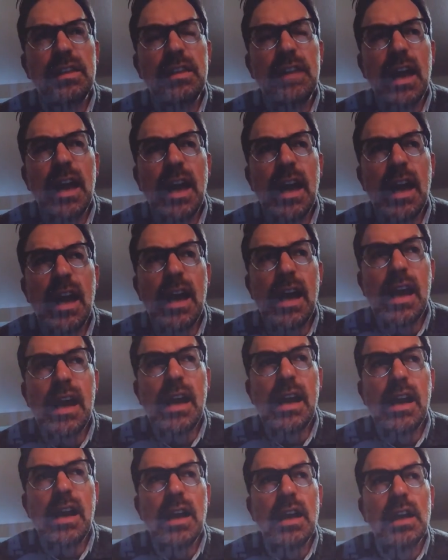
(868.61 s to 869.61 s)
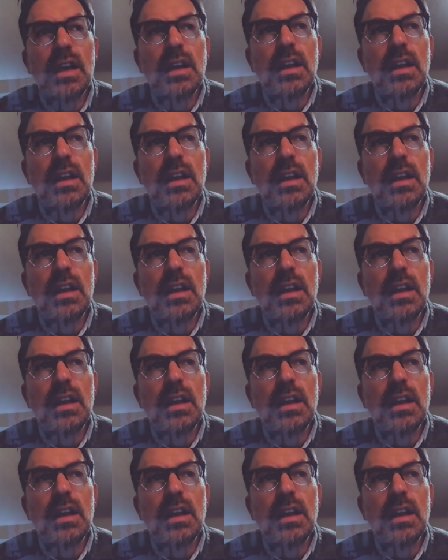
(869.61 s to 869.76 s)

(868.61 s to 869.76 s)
they